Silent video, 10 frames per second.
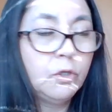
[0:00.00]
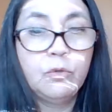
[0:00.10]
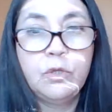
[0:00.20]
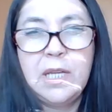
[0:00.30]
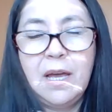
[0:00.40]

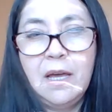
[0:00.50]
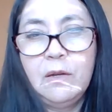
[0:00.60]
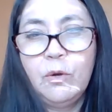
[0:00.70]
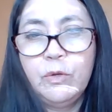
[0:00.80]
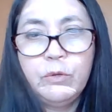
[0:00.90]
your
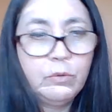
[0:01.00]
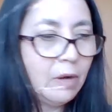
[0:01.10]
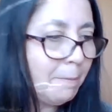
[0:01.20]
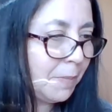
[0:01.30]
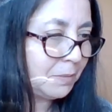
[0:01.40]
dad, or your
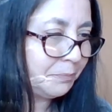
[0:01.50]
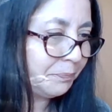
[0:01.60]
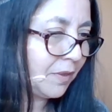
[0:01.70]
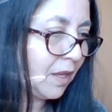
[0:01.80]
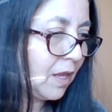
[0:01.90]
grandpa
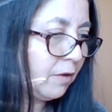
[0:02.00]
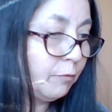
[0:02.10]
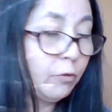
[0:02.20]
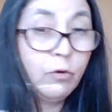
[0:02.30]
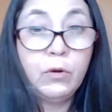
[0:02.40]

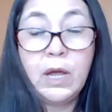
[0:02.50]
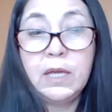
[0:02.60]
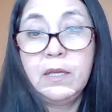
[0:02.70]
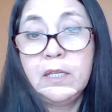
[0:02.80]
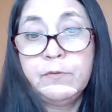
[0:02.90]

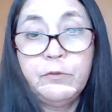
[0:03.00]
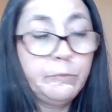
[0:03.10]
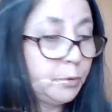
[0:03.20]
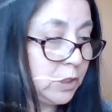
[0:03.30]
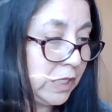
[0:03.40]
for
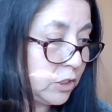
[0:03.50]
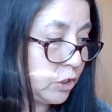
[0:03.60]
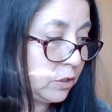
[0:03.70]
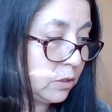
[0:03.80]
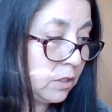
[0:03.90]

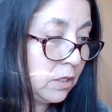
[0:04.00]
protection.